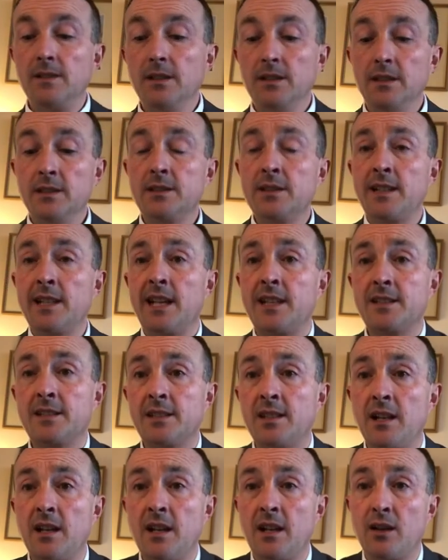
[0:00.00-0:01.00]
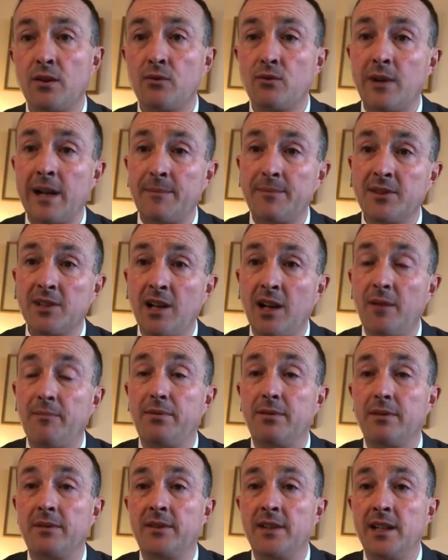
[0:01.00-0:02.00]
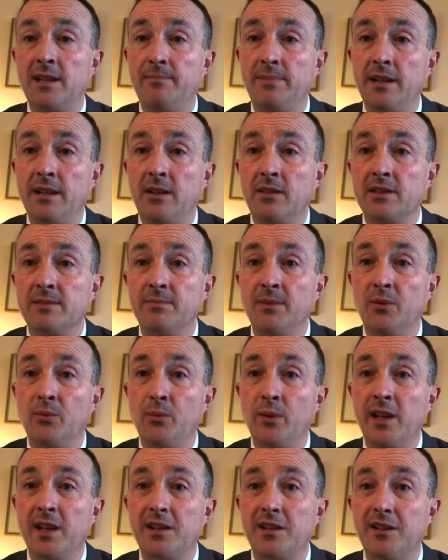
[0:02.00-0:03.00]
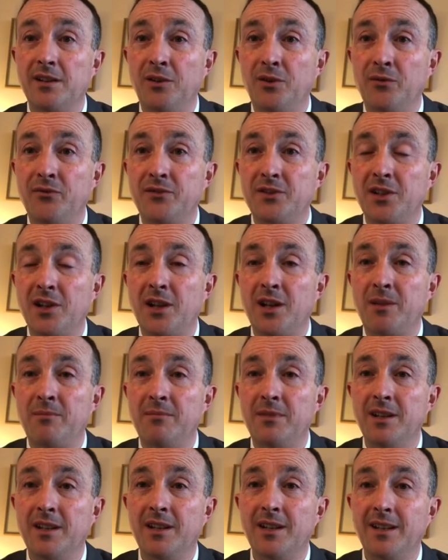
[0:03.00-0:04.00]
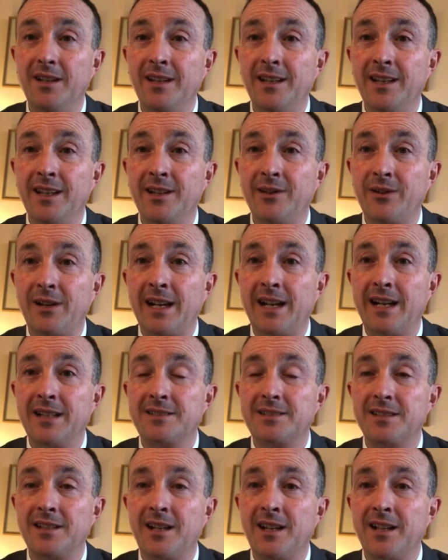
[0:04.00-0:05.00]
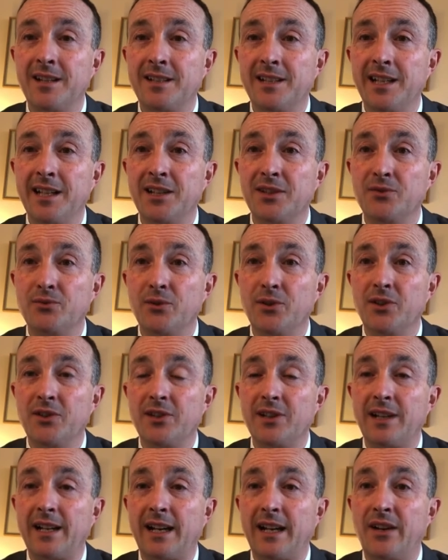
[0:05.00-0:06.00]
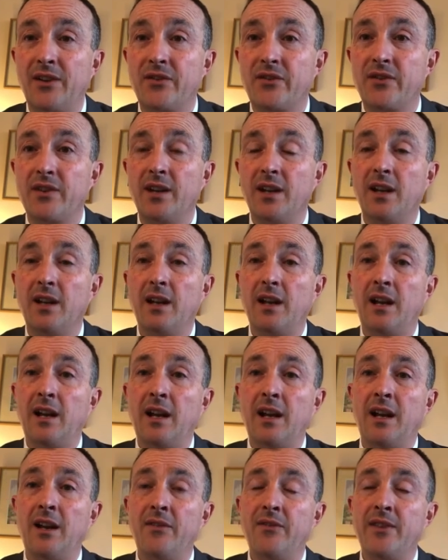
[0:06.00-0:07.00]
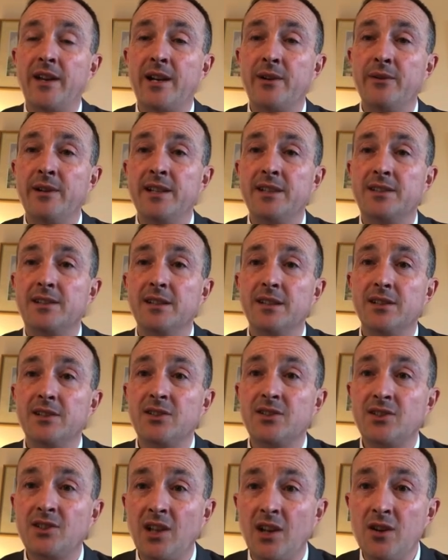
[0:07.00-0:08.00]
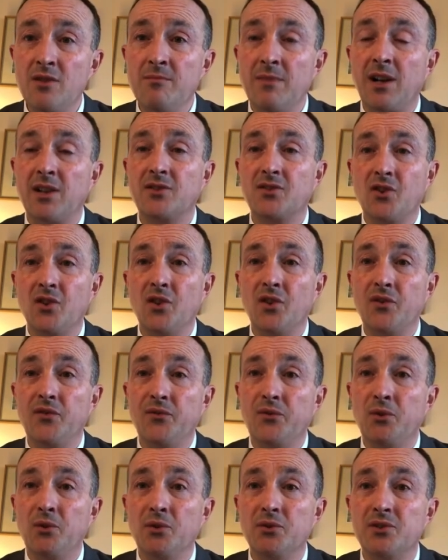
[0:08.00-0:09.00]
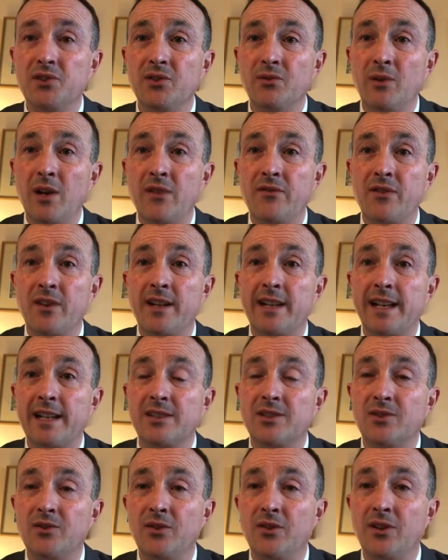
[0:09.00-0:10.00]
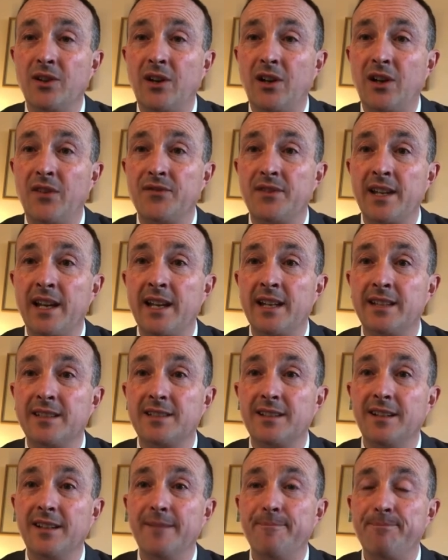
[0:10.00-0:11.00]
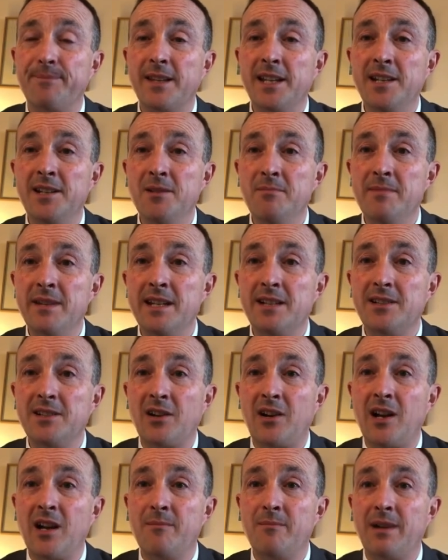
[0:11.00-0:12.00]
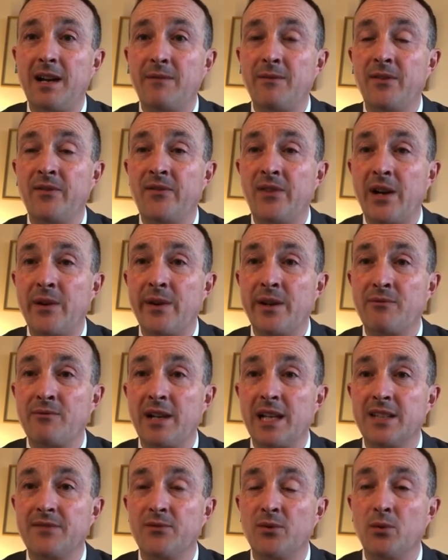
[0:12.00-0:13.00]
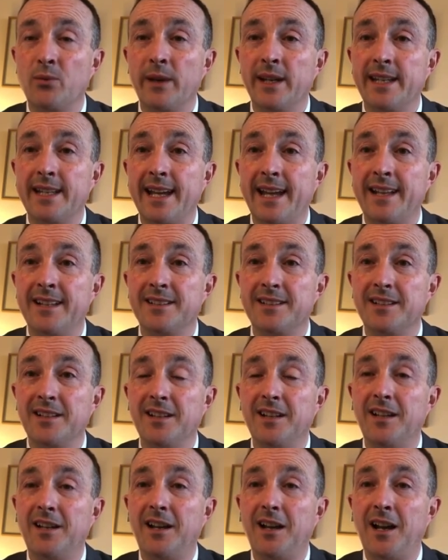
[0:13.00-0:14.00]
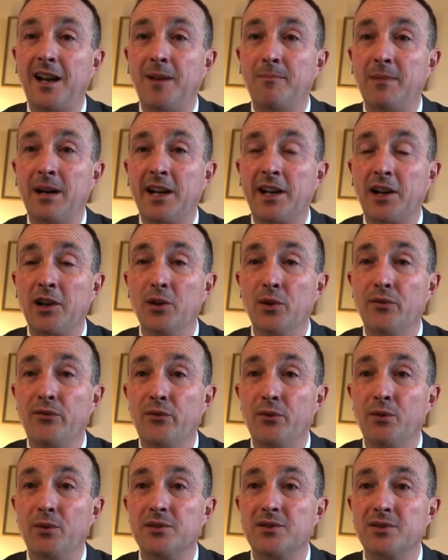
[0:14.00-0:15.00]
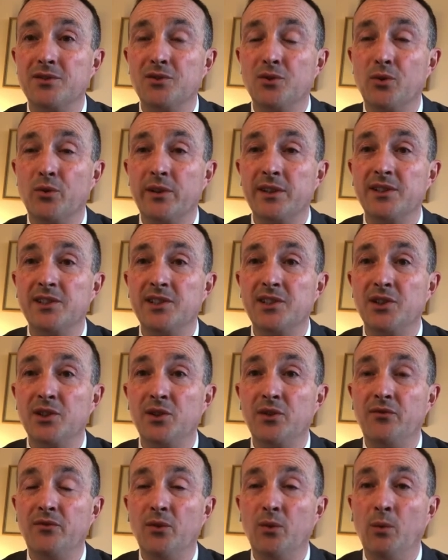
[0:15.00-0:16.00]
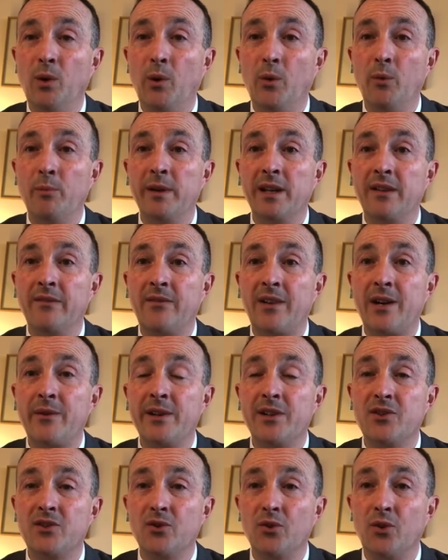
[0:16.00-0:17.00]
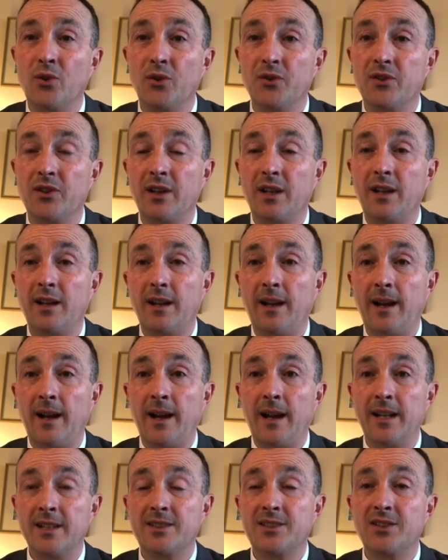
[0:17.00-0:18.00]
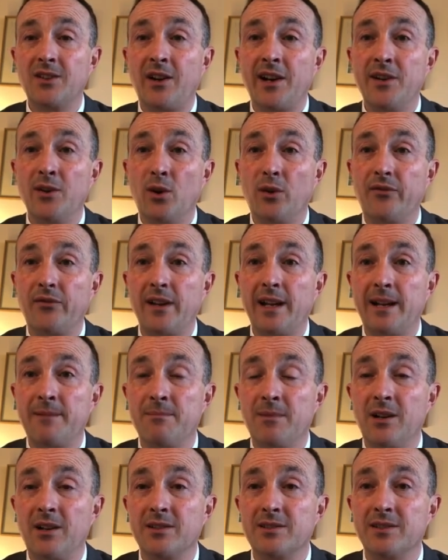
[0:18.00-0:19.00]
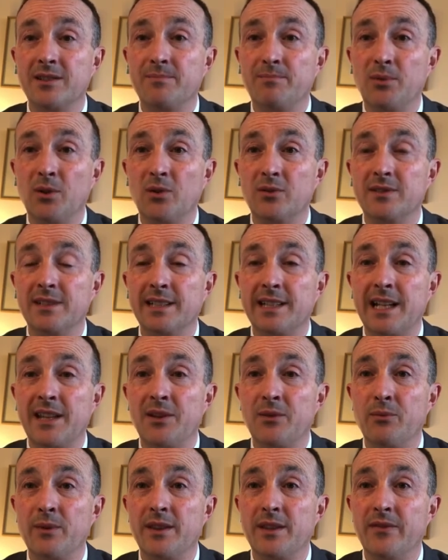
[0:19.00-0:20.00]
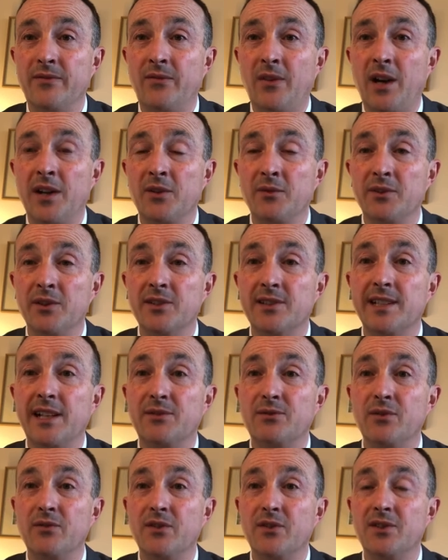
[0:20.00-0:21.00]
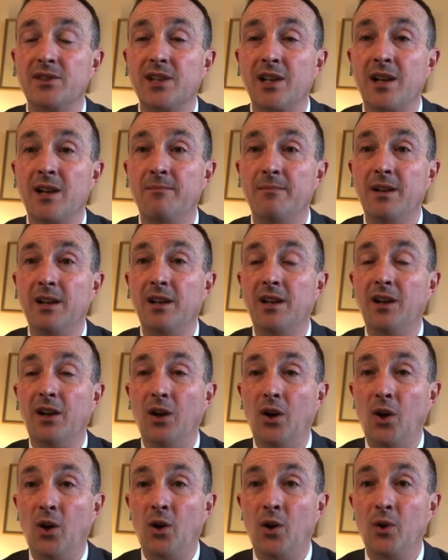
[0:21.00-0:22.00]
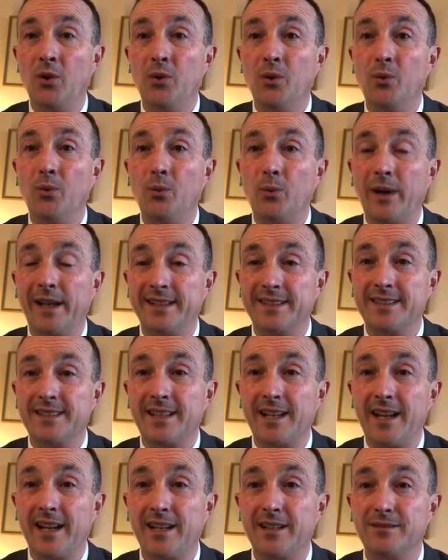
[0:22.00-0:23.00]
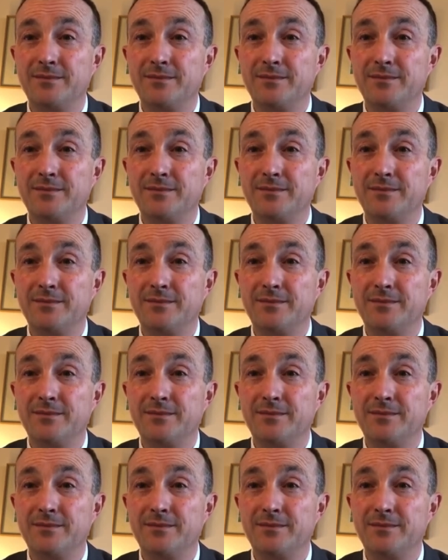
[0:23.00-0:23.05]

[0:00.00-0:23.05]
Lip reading: So that wraps up the penultimate week of term here at Kingswood House. There is so much to look forward to over the next 2.5 days. In the meantime, have a very restful weekend, and I look forward to talking to you for what will be a very short sign-off Headmaster's blog together with the final newsletter of the term on Wednesday.